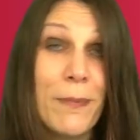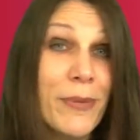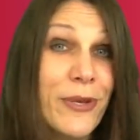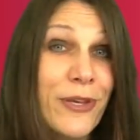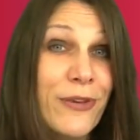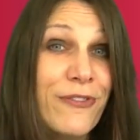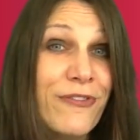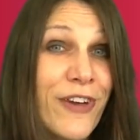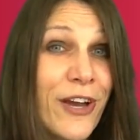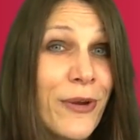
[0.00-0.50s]
but
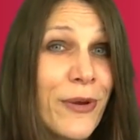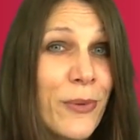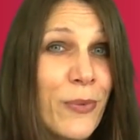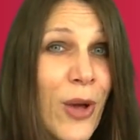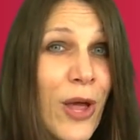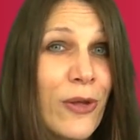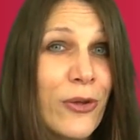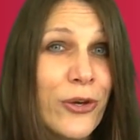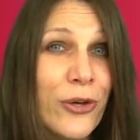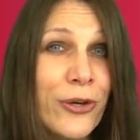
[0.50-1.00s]
you very
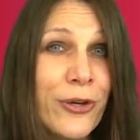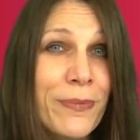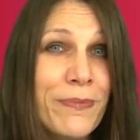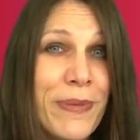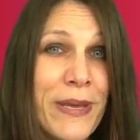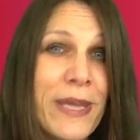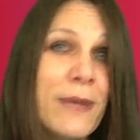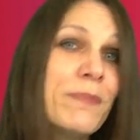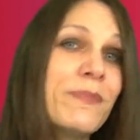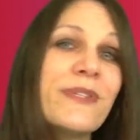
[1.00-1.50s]
well could
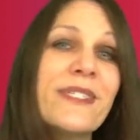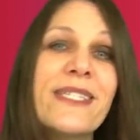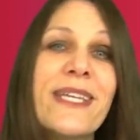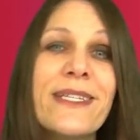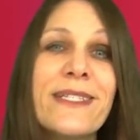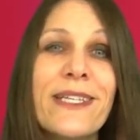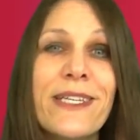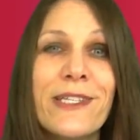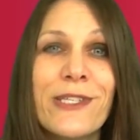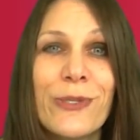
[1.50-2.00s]
be
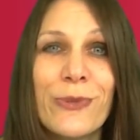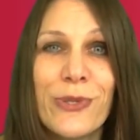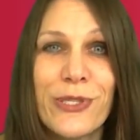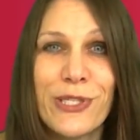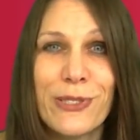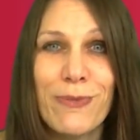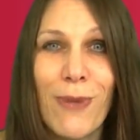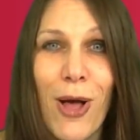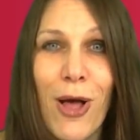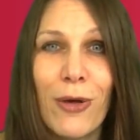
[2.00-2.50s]
presenting to a
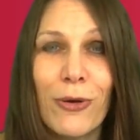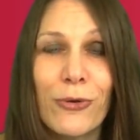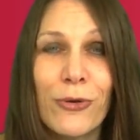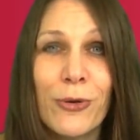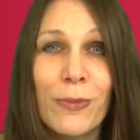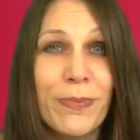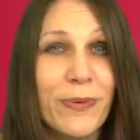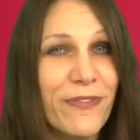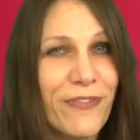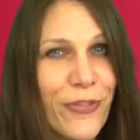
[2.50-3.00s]
small
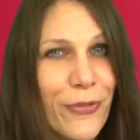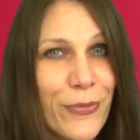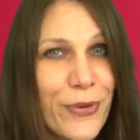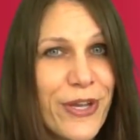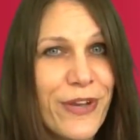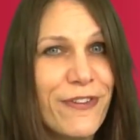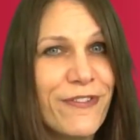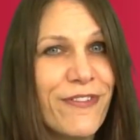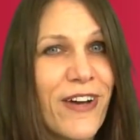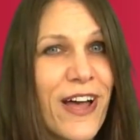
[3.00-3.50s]
group of
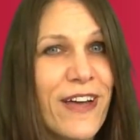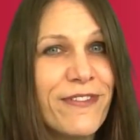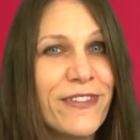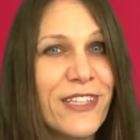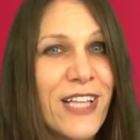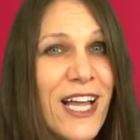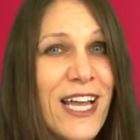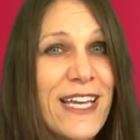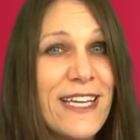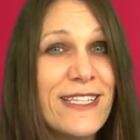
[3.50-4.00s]
3 or 5
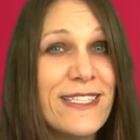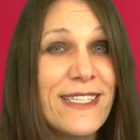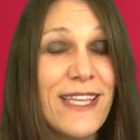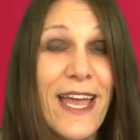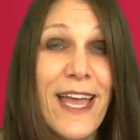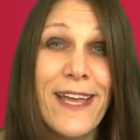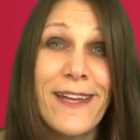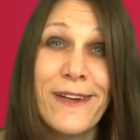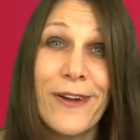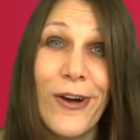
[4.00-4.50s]
clients.
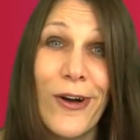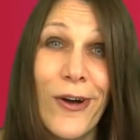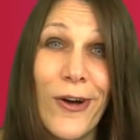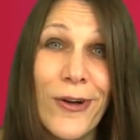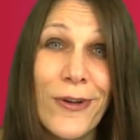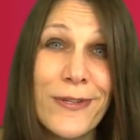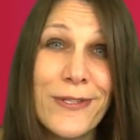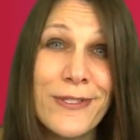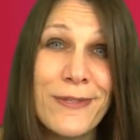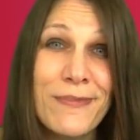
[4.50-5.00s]
And
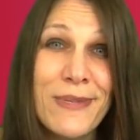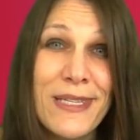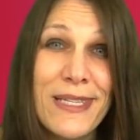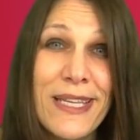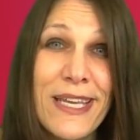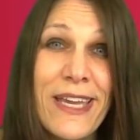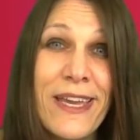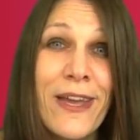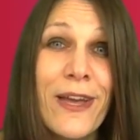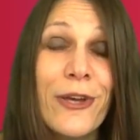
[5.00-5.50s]

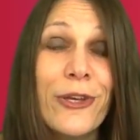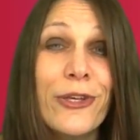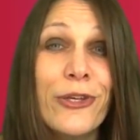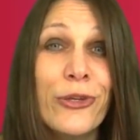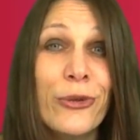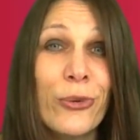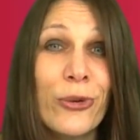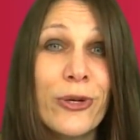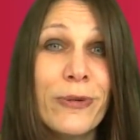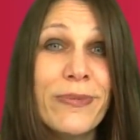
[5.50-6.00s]
ultimately,
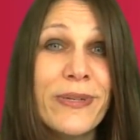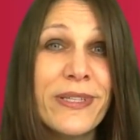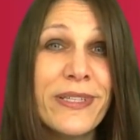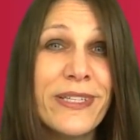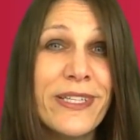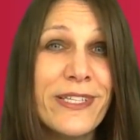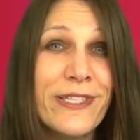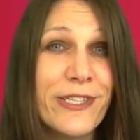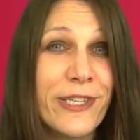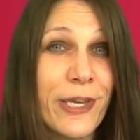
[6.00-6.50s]
your
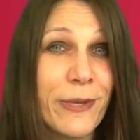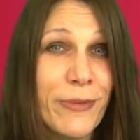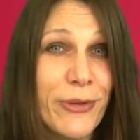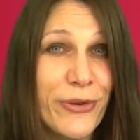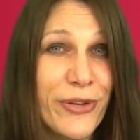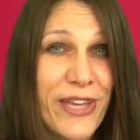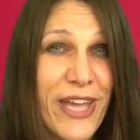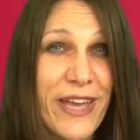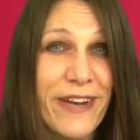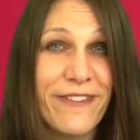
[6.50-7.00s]
ability to
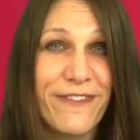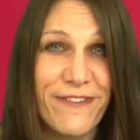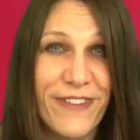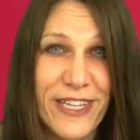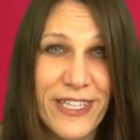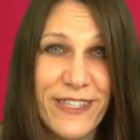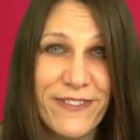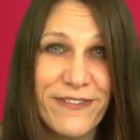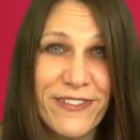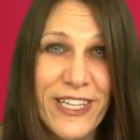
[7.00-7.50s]
communicate
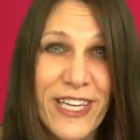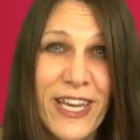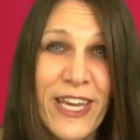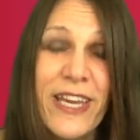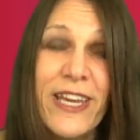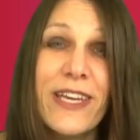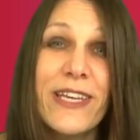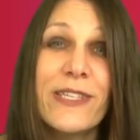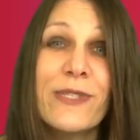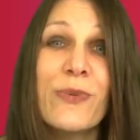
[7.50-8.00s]
effectively
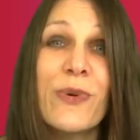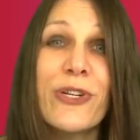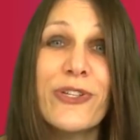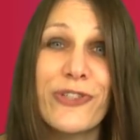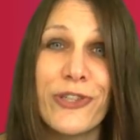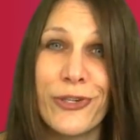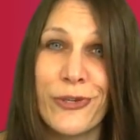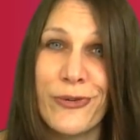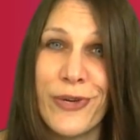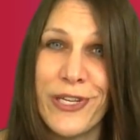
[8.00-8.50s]
is what
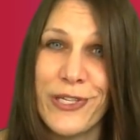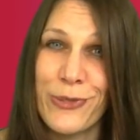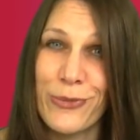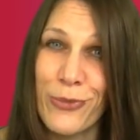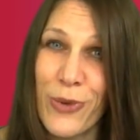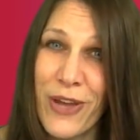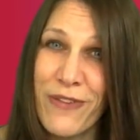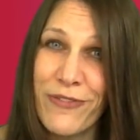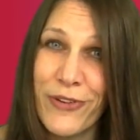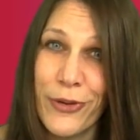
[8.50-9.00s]
generates
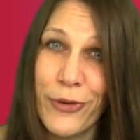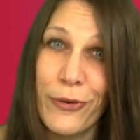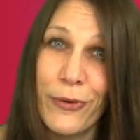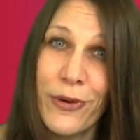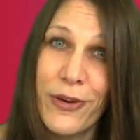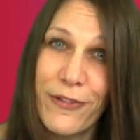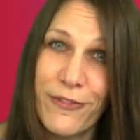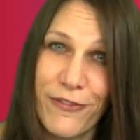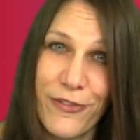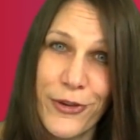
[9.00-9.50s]
revenue
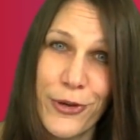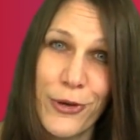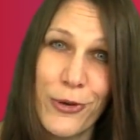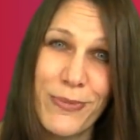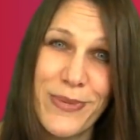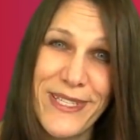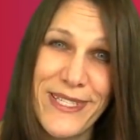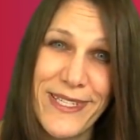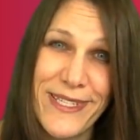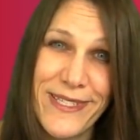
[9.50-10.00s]
for your
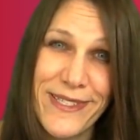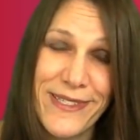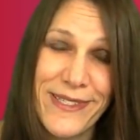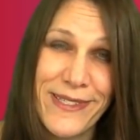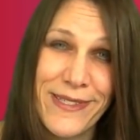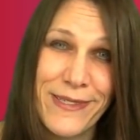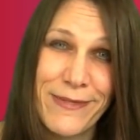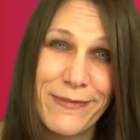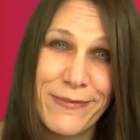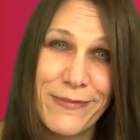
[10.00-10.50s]

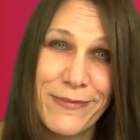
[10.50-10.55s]
business.